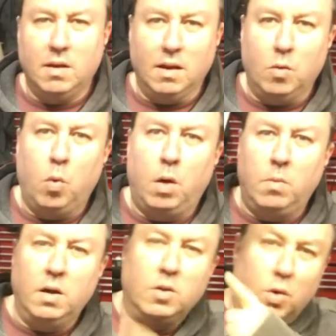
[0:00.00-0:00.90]
Yeah,
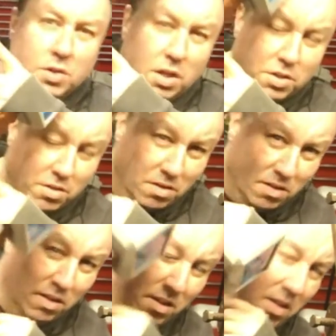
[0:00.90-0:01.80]
Walmart in the toy section.
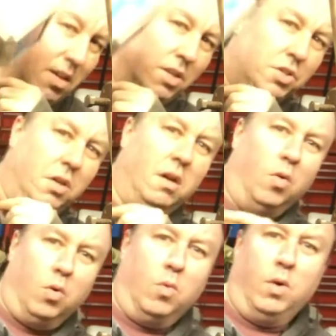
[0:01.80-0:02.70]
I should
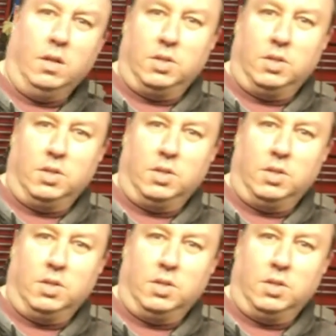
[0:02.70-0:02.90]
order one and